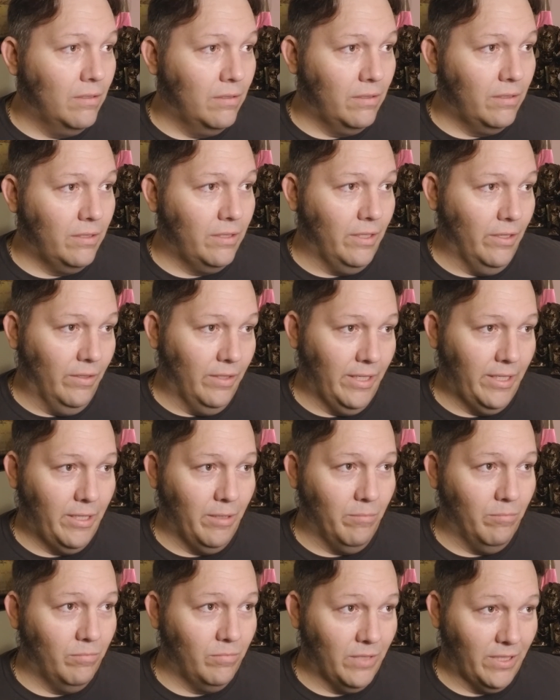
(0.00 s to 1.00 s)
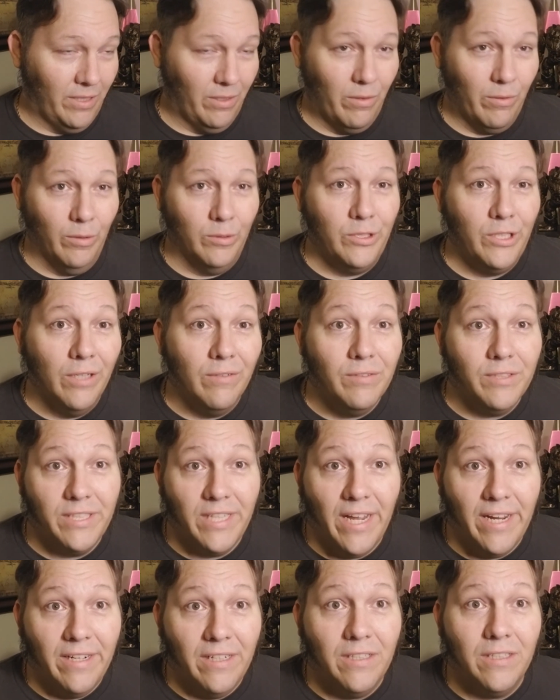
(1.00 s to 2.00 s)
let them throw shovels
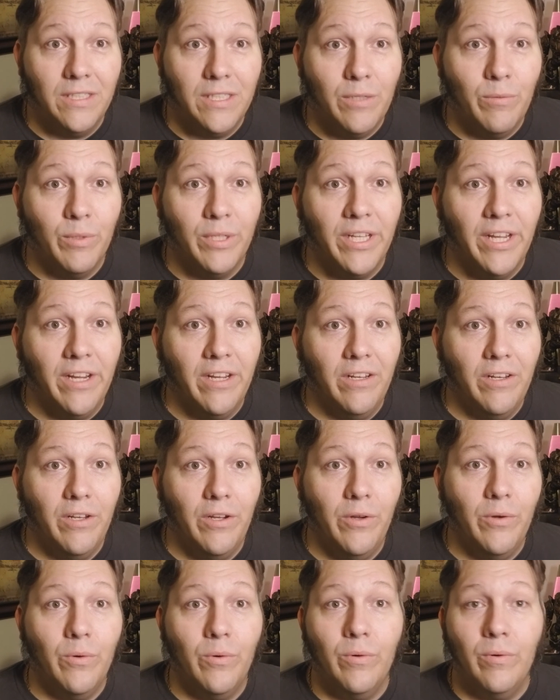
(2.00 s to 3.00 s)
at it and see what they can do.